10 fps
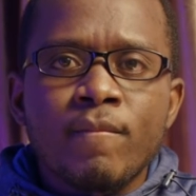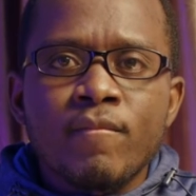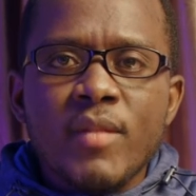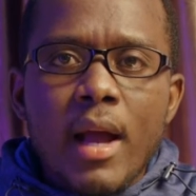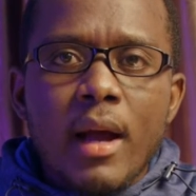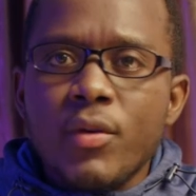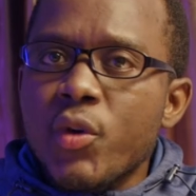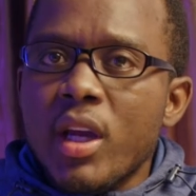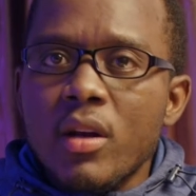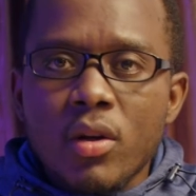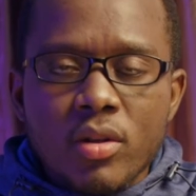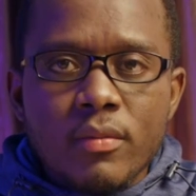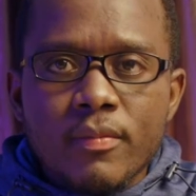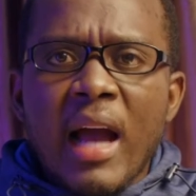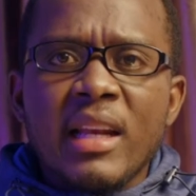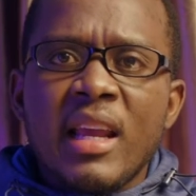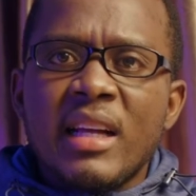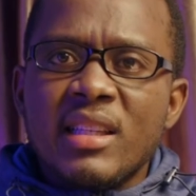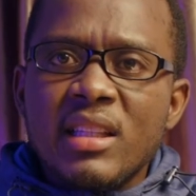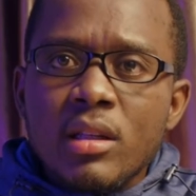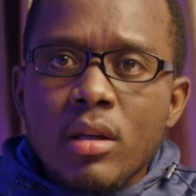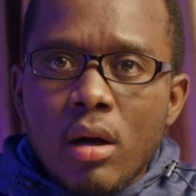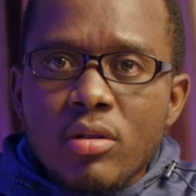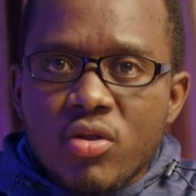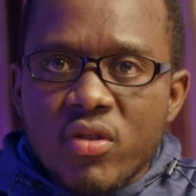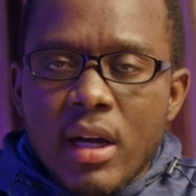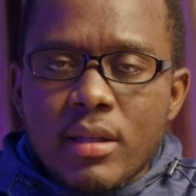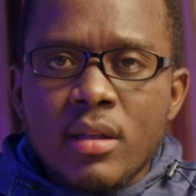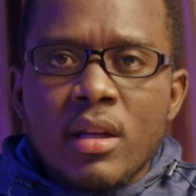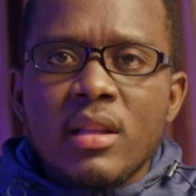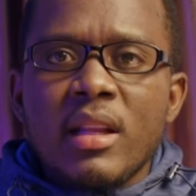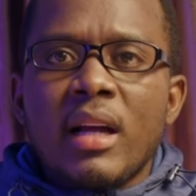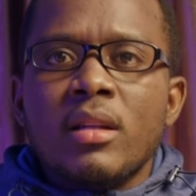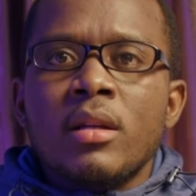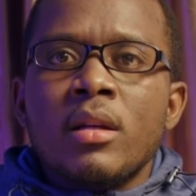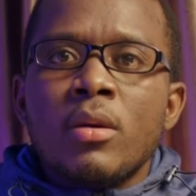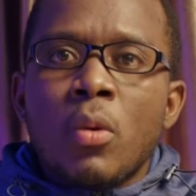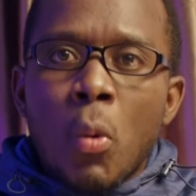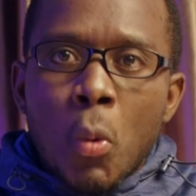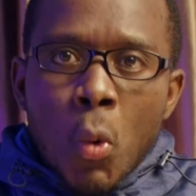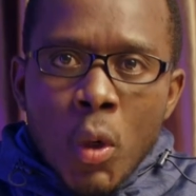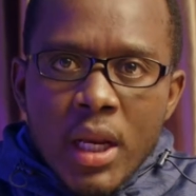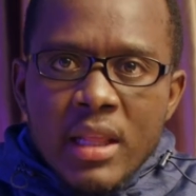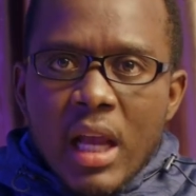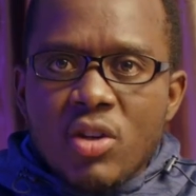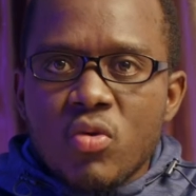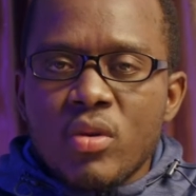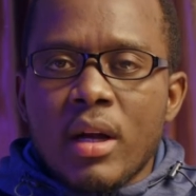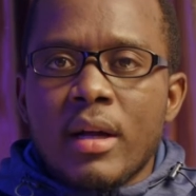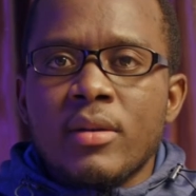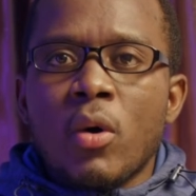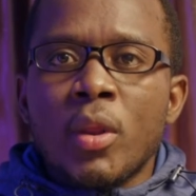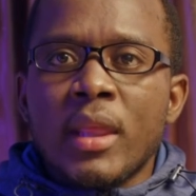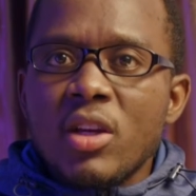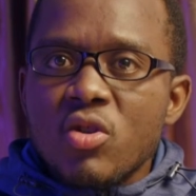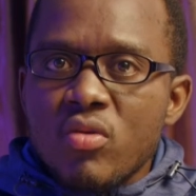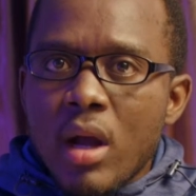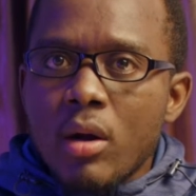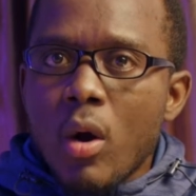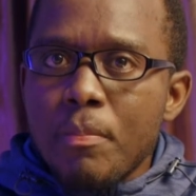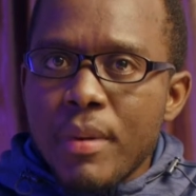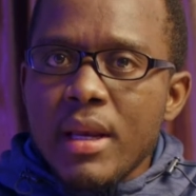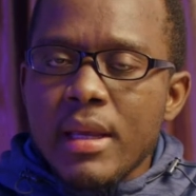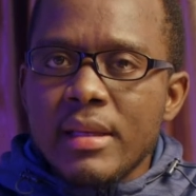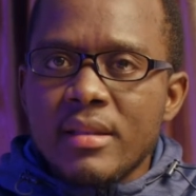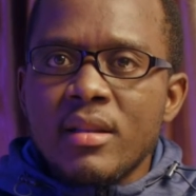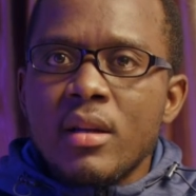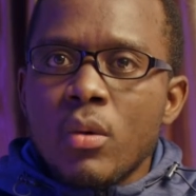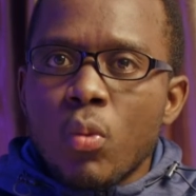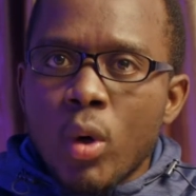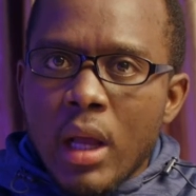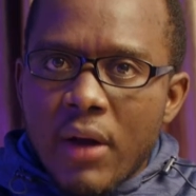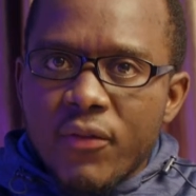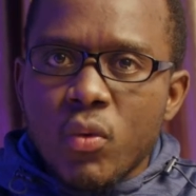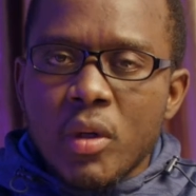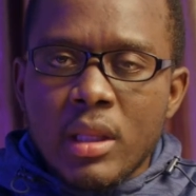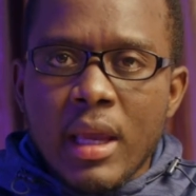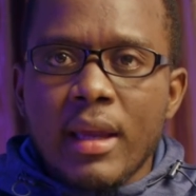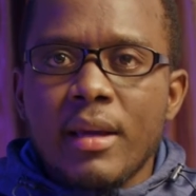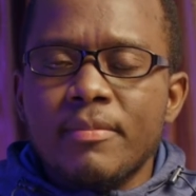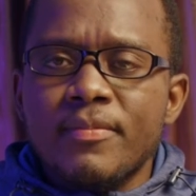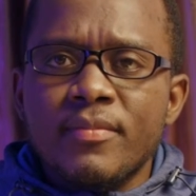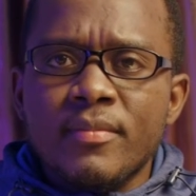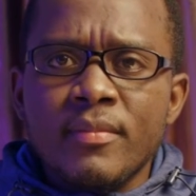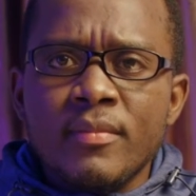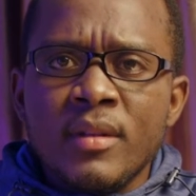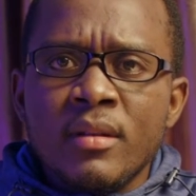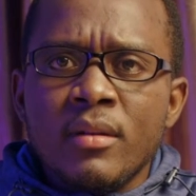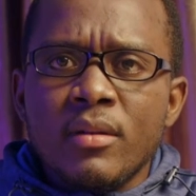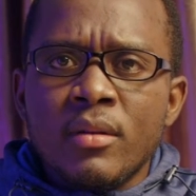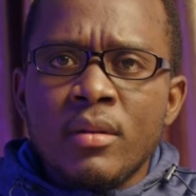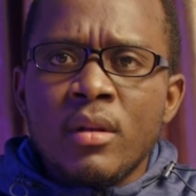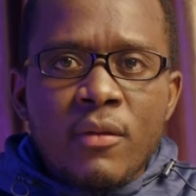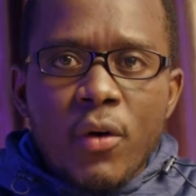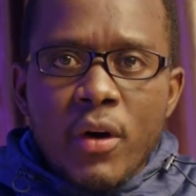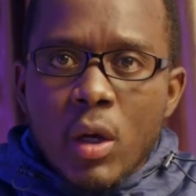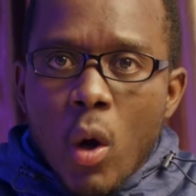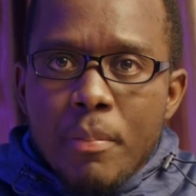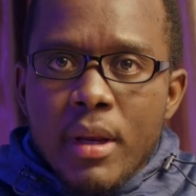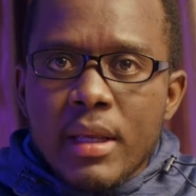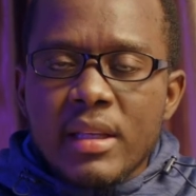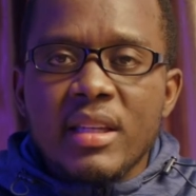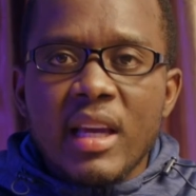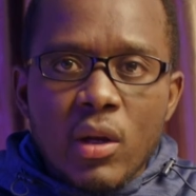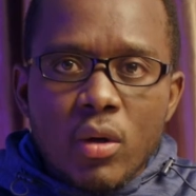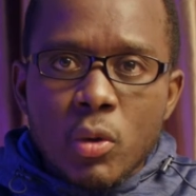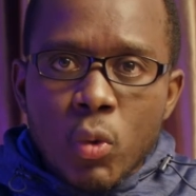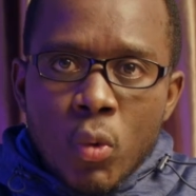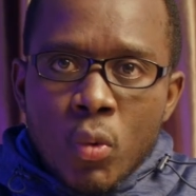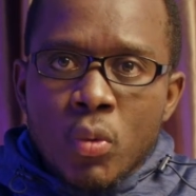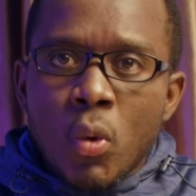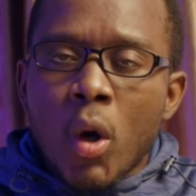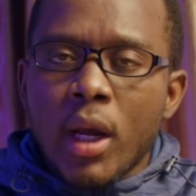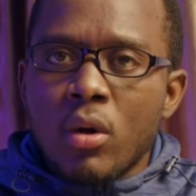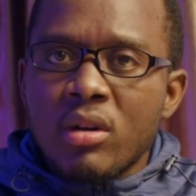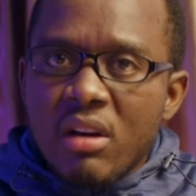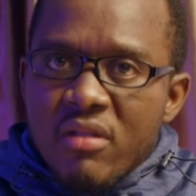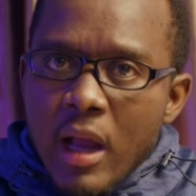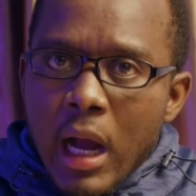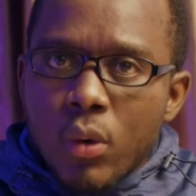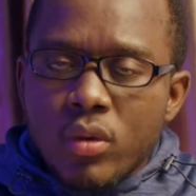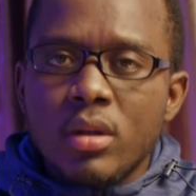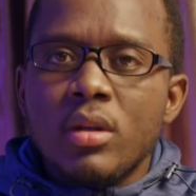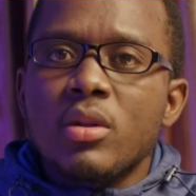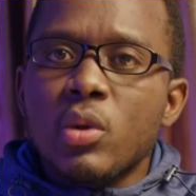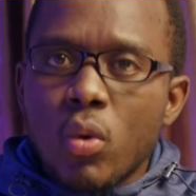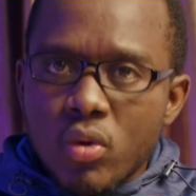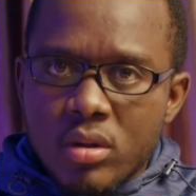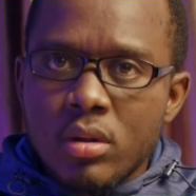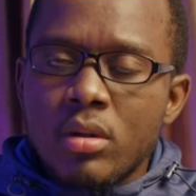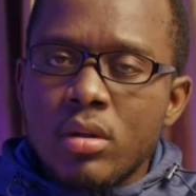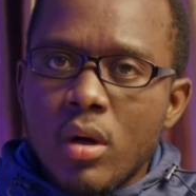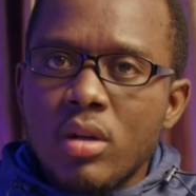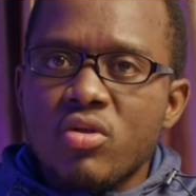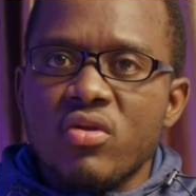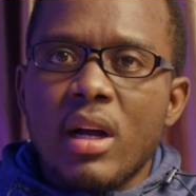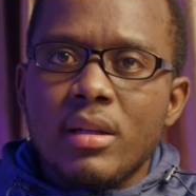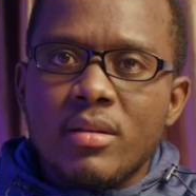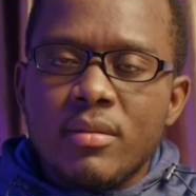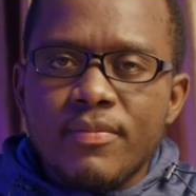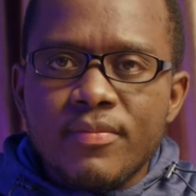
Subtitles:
Yeah, you cannot. And there are certain contracts that only national companies will have to take. Foreign companies cannot do or cannot carry out those contracts.